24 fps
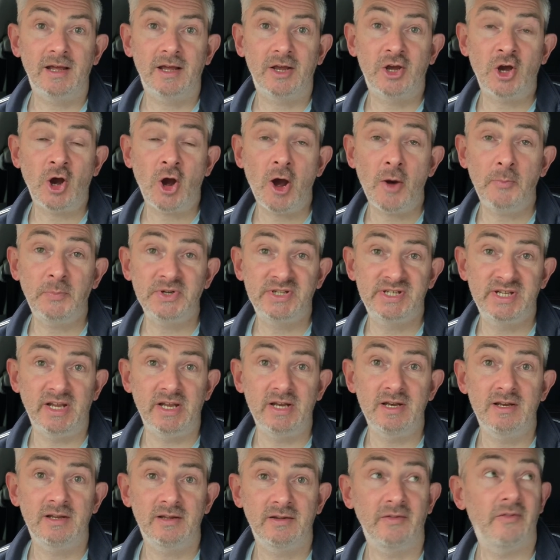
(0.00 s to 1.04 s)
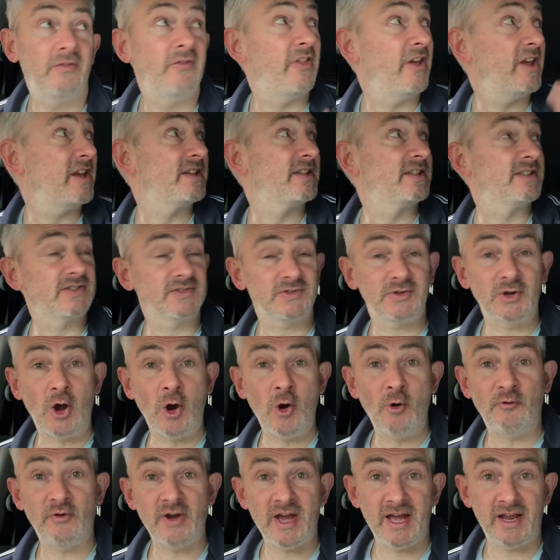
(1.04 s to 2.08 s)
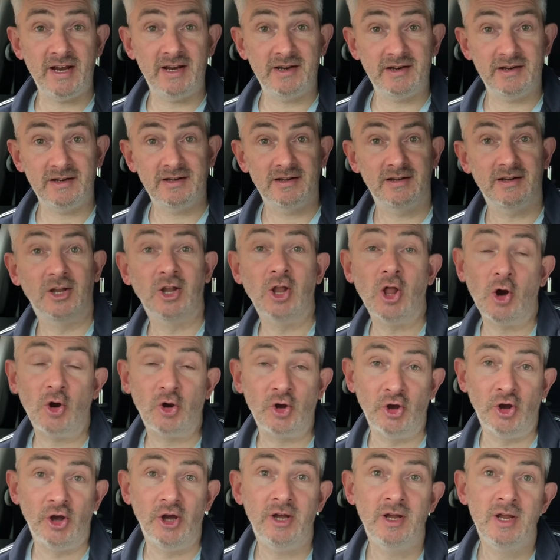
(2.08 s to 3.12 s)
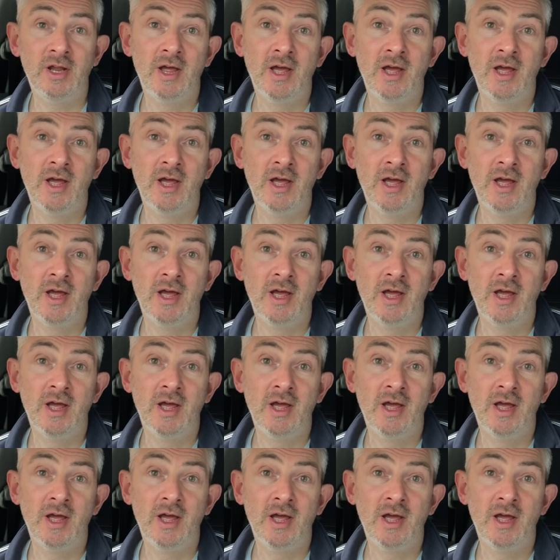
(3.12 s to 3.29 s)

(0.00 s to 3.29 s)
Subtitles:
carpeting this overhead locker